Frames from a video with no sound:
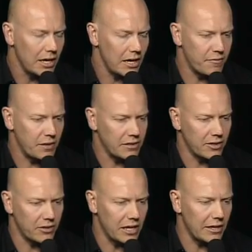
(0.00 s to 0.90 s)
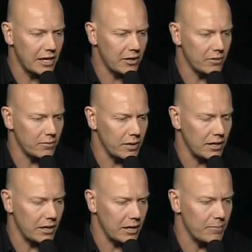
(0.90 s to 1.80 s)
and I felt at the deadline
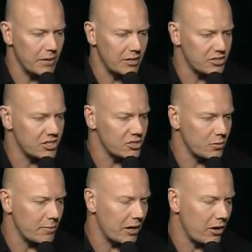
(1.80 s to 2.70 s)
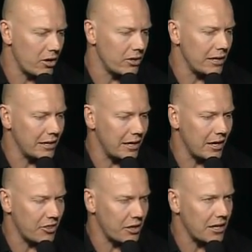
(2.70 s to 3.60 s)
I made a decision with my heart, and
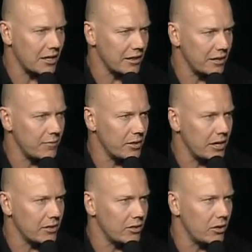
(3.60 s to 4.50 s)
I think I can live with that.